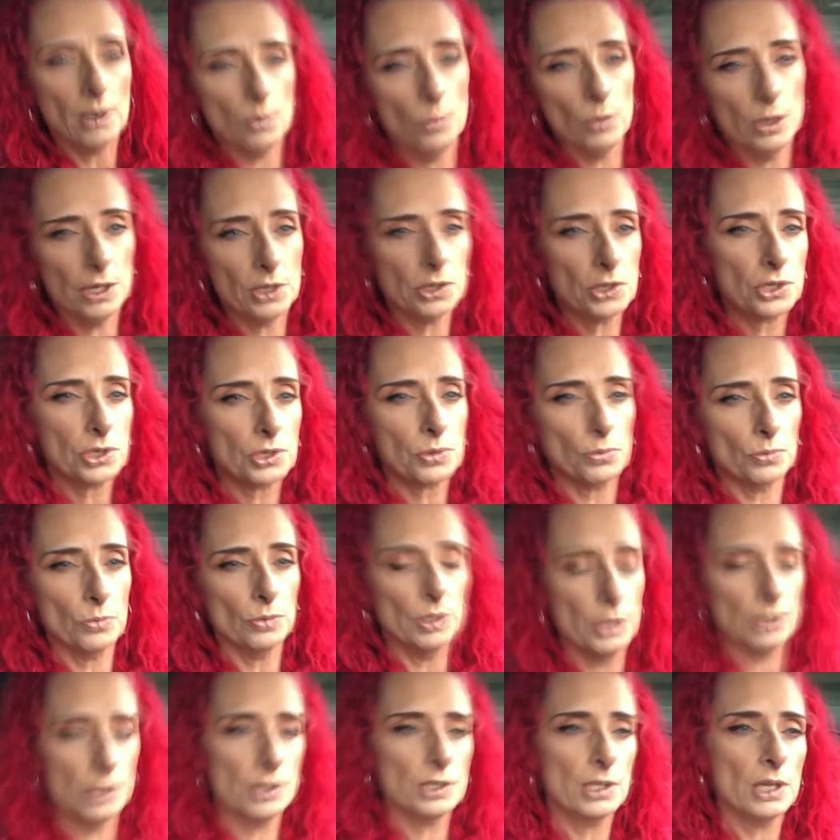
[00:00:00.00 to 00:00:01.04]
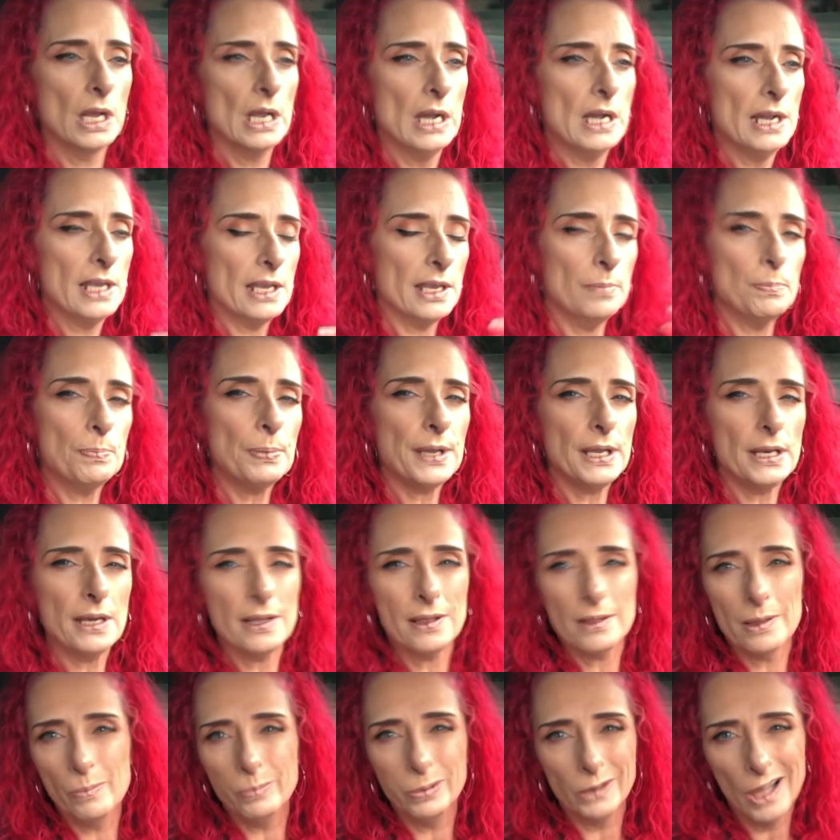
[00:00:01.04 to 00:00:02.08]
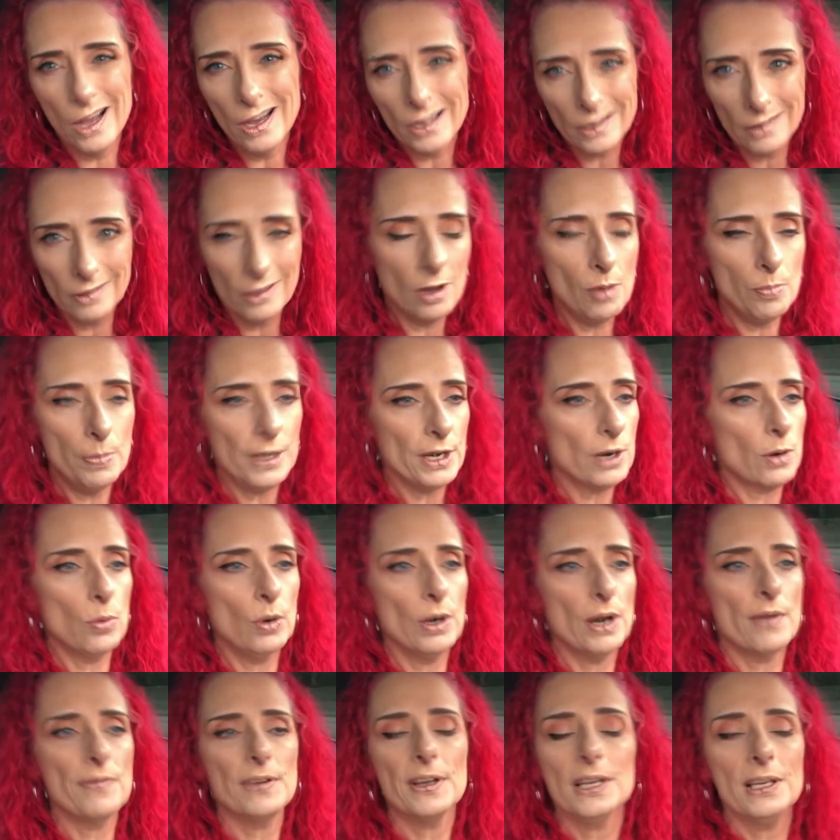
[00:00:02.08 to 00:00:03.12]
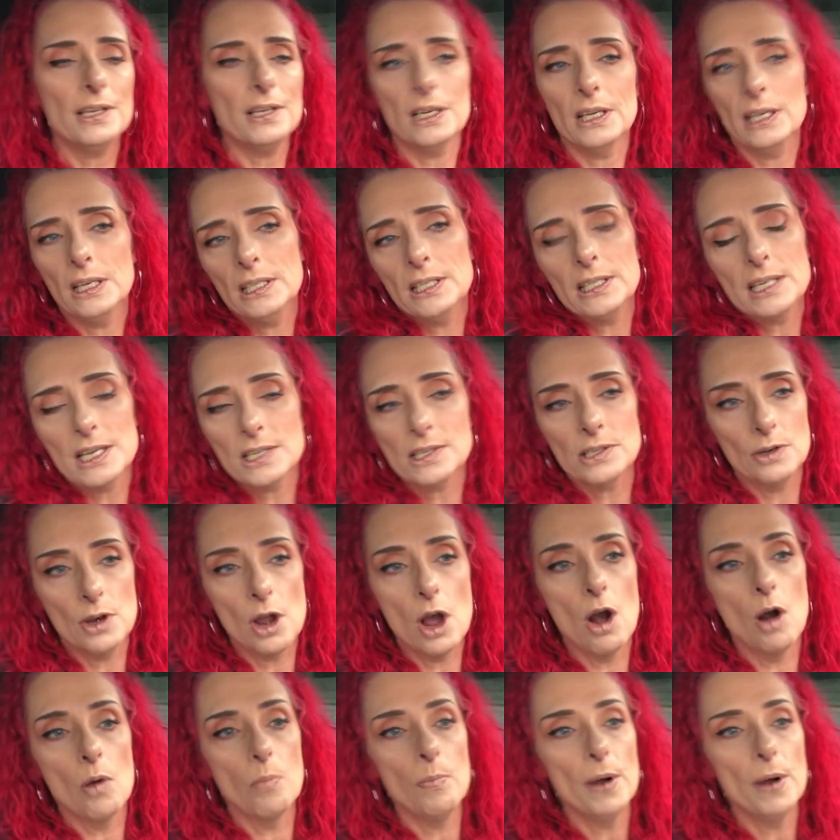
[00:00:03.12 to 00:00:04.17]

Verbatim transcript: which was impeding the blood a little bit or whatever. He doesn't know,